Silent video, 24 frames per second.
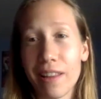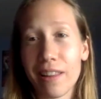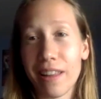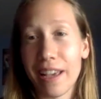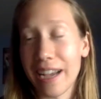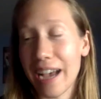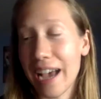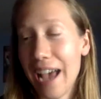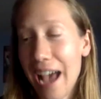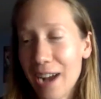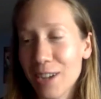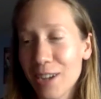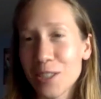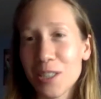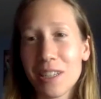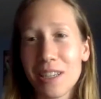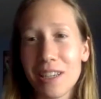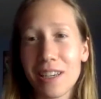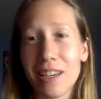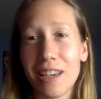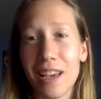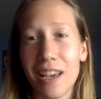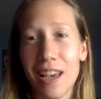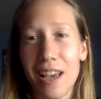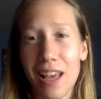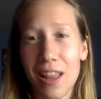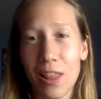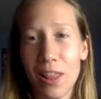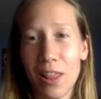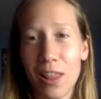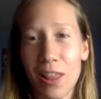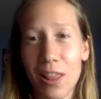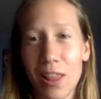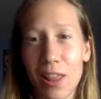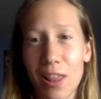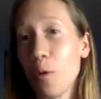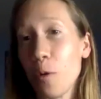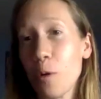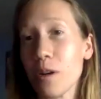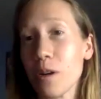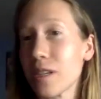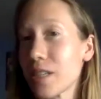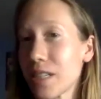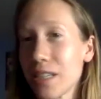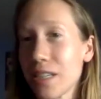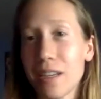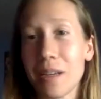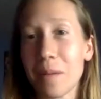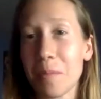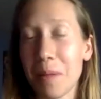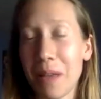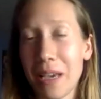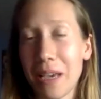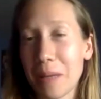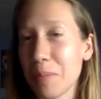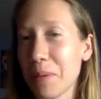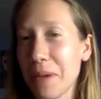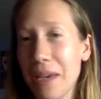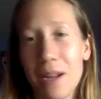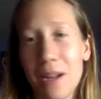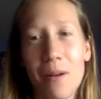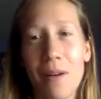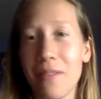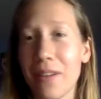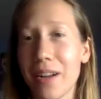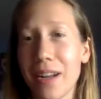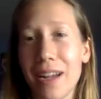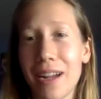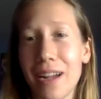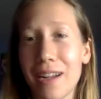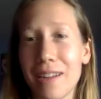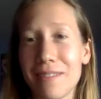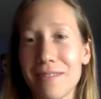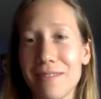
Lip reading: Like I actually look forward to playing piano every day.